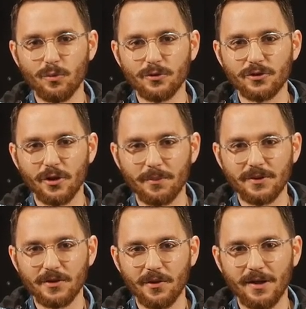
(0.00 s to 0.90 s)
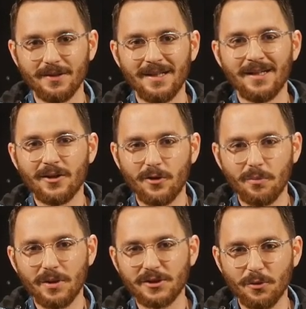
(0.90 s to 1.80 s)
Will's sermon tonight. Amen.
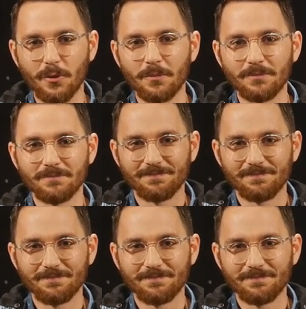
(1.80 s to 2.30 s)
God bless you all.